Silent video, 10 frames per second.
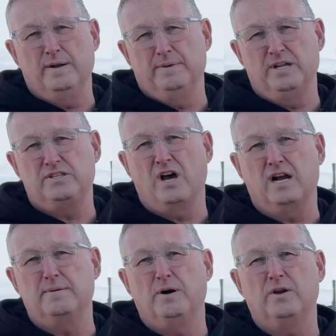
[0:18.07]
I'm going to
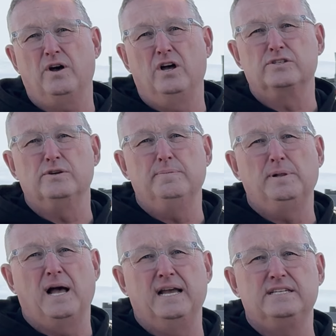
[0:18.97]
talk about also
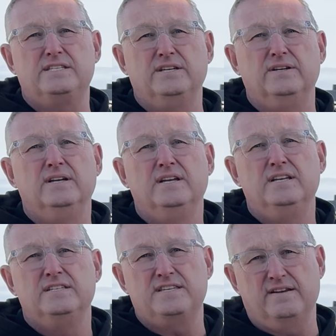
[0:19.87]
applies to
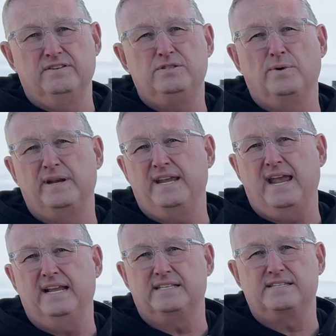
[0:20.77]

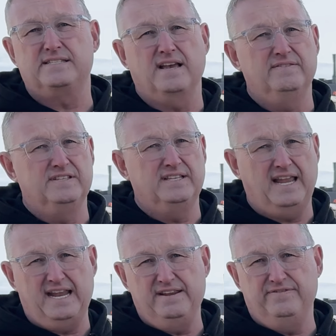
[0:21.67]
728s,
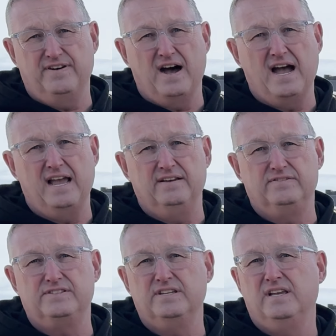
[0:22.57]

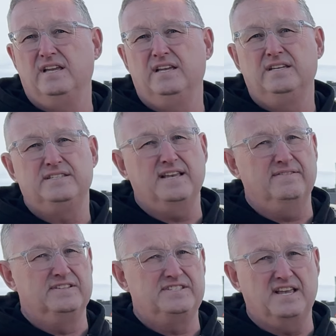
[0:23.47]
785s,
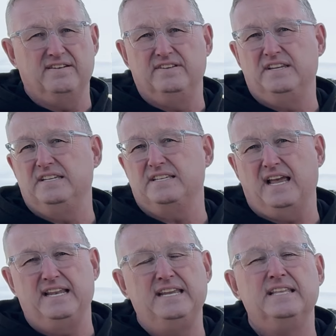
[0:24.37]
770s,
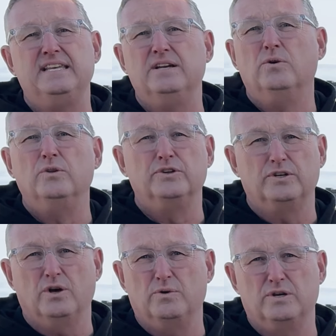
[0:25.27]
any of the older
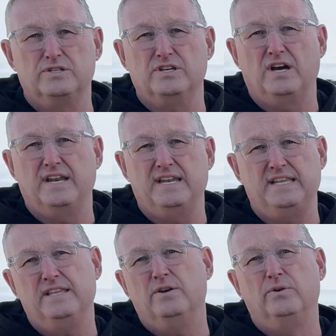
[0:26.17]
loaders on any
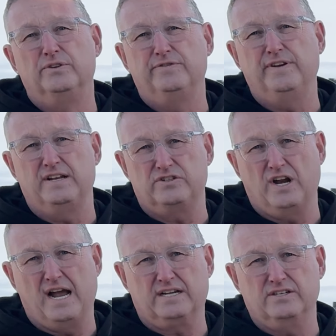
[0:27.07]
of the older Fendt
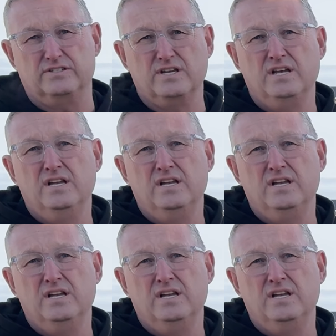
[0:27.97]
tractors.